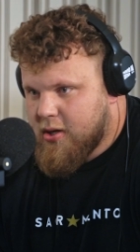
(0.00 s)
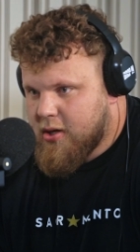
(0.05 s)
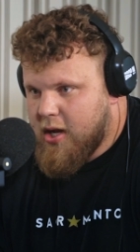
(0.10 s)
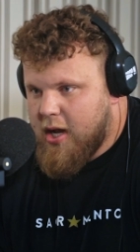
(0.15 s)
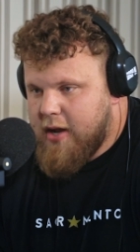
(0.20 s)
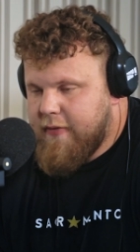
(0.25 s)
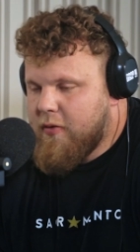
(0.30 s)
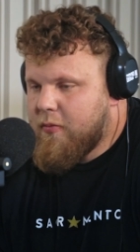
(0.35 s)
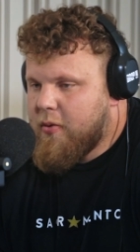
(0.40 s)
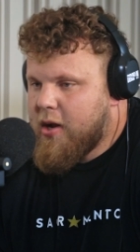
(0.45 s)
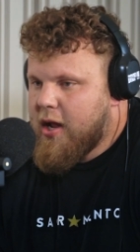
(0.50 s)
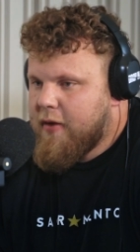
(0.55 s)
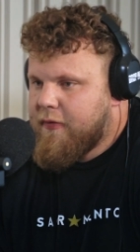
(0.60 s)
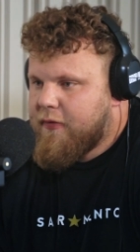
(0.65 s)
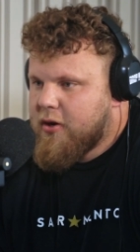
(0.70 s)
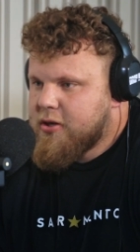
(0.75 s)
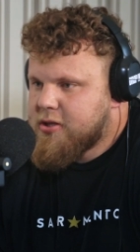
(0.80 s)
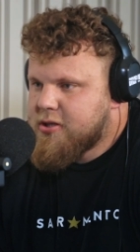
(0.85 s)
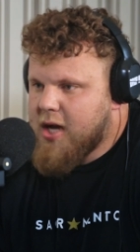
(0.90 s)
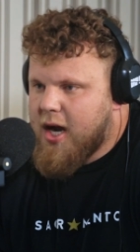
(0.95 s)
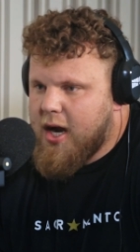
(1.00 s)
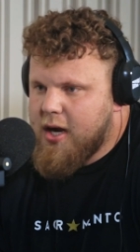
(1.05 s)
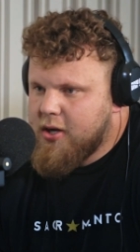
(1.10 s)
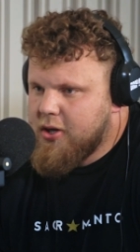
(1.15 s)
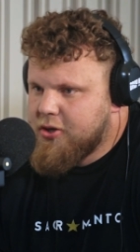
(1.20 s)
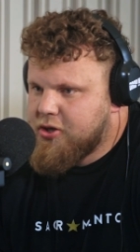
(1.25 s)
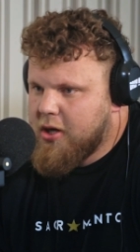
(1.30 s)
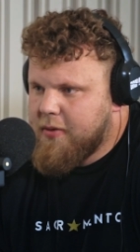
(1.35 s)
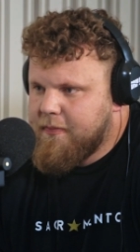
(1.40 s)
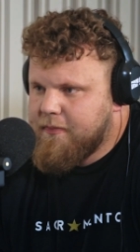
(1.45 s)
even when I first started the
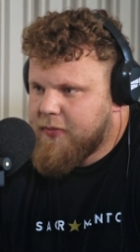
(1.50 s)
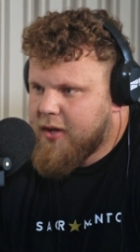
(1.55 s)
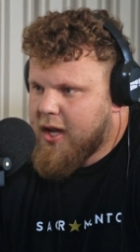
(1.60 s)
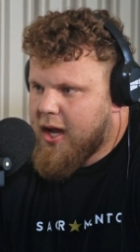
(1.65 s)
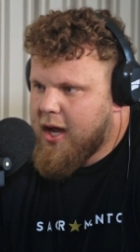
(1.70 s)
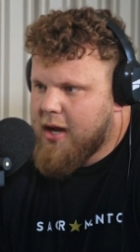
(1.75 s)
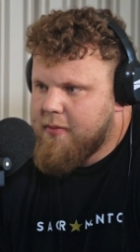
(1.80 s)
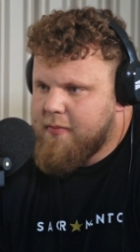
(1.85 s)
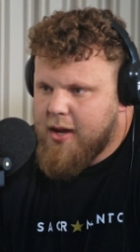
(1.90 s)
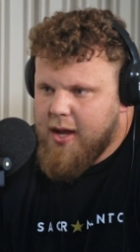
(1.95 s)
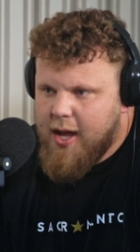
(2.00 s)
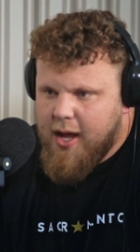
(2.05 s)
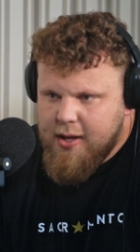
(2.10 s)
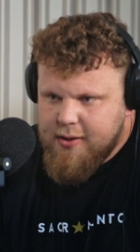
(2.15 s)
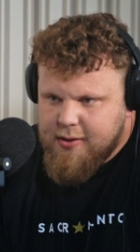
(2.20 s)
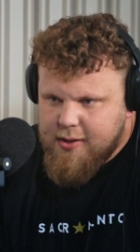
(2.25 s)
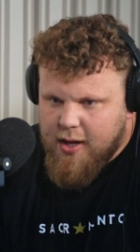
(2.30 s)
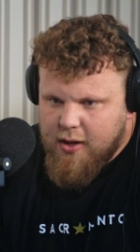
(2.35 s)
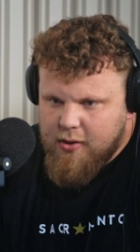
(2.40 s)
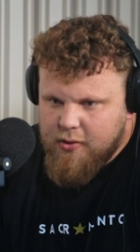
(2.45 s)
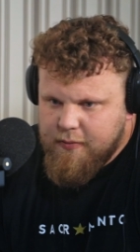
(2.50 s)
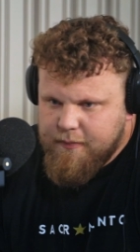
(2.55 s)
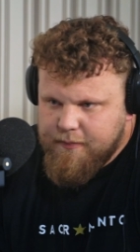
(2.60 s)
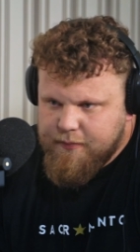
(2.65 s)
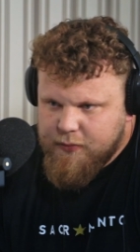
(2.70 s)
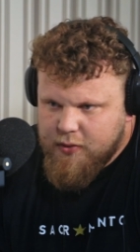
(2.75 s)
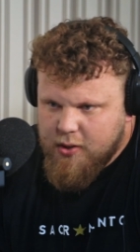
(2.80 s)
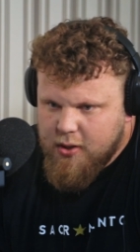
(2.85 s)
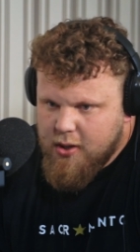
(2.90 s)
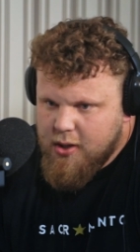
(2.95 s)
gym, I had my head down,
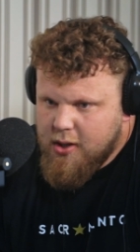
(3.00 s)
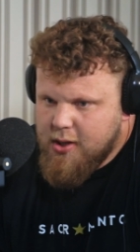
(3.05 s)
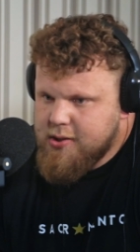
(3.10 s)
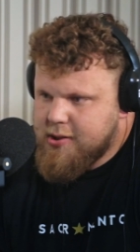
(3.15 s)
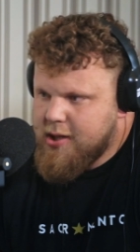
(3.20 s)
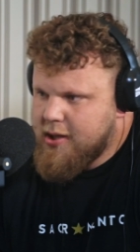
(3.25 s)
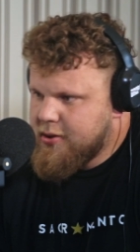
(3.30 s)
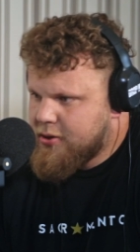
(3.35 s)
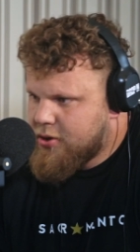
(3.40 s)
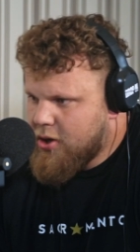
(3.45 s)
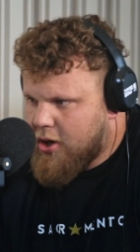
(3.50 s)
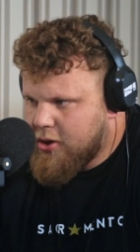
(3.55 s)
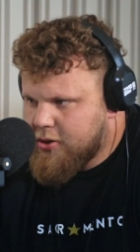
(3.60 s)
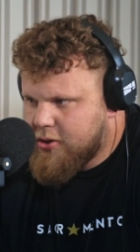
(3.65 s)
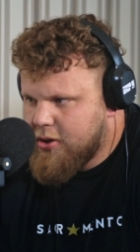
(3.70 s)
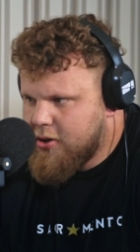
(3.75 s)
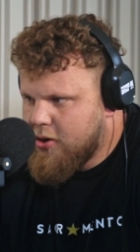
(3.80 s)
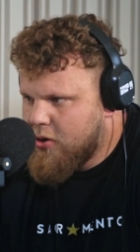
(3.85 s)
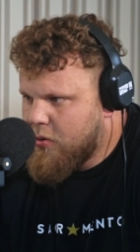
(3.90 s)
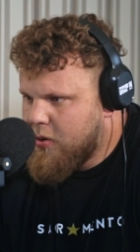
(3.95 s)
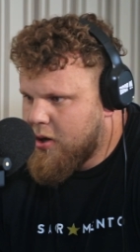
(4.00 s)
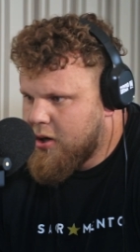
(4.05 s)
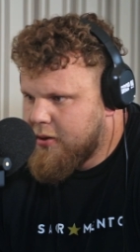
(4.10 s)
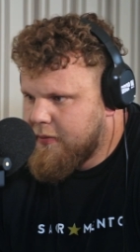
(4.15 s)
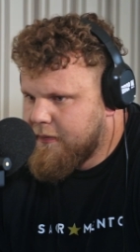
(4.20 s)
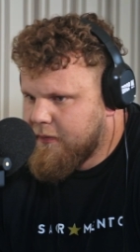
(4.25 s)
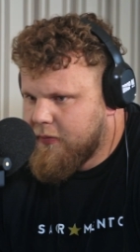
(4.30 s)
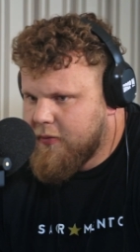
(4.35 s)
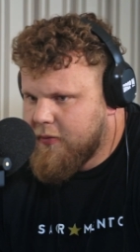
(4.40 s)
didn't talk to no one,